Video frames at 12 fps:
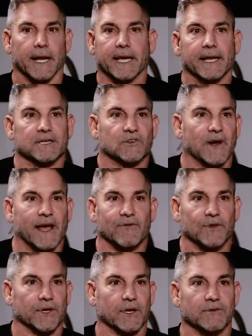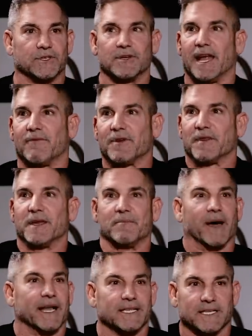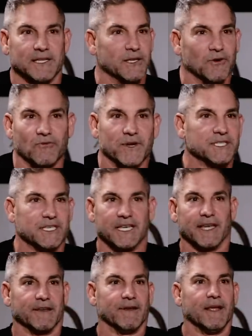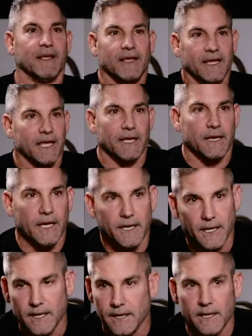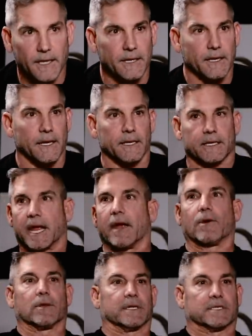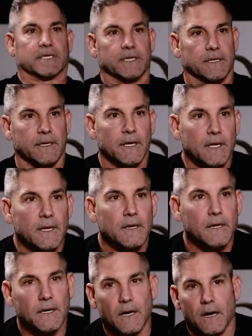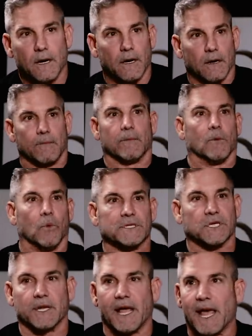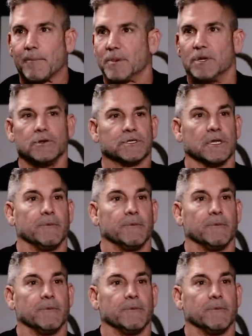I got to travel to go to everything about it's a little risky and mm-hmm. and, and, and, and and careless and um, what's going to happen? Who's